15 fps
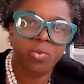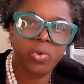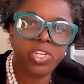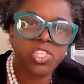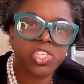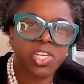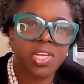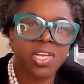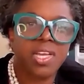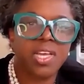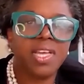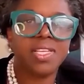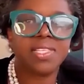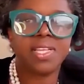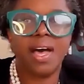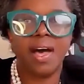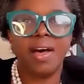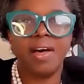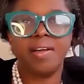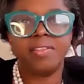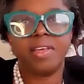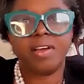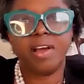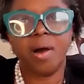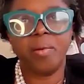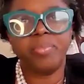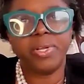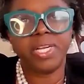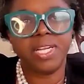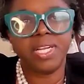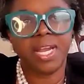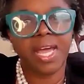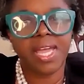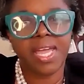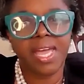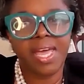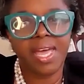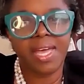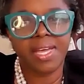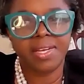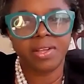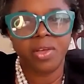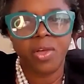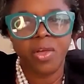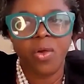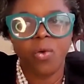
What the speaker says: which is the company that I head.